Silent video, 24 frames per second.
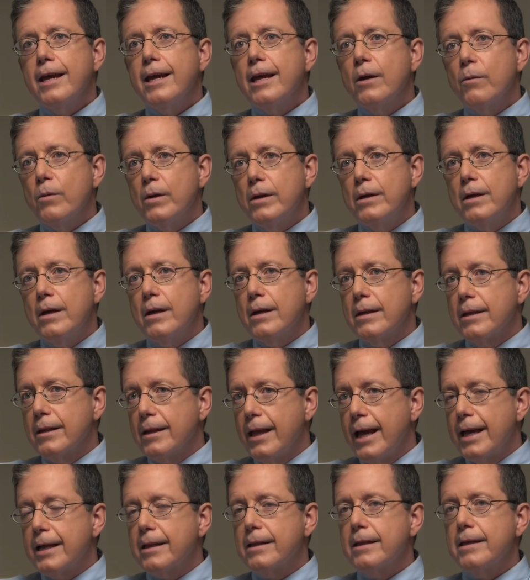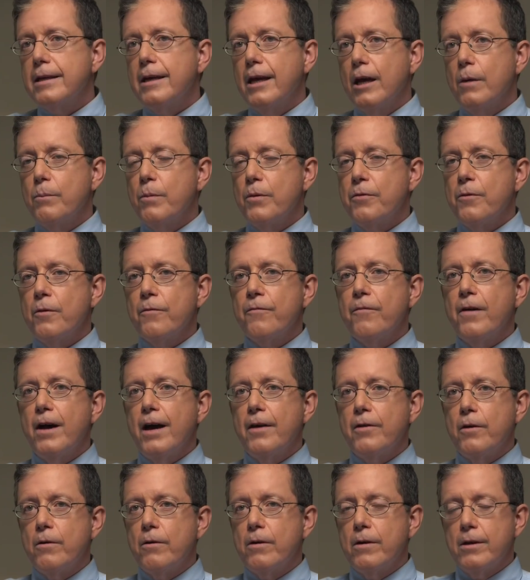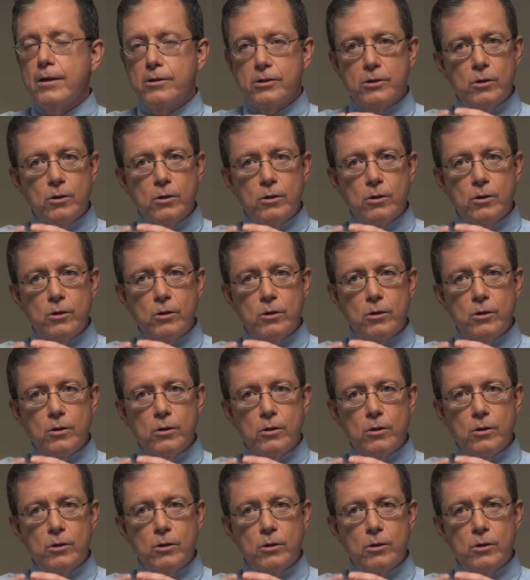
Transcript: it would likely help with your father.